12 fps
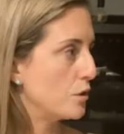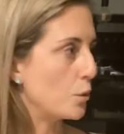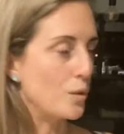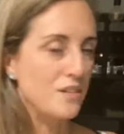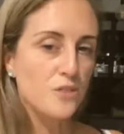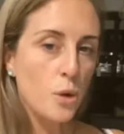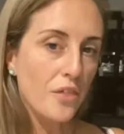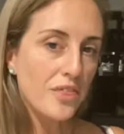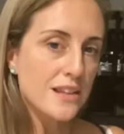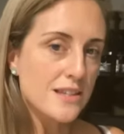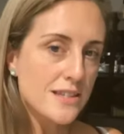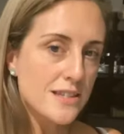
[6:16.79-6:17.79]
We've got
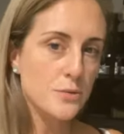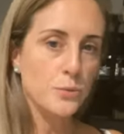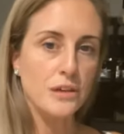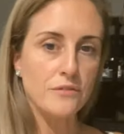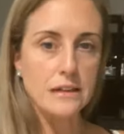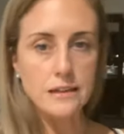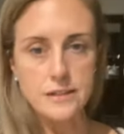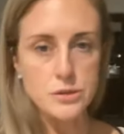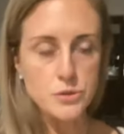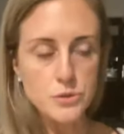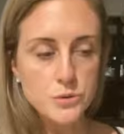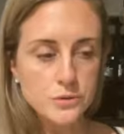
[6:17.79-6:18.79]
this. We really
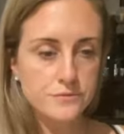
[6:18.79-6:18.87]
do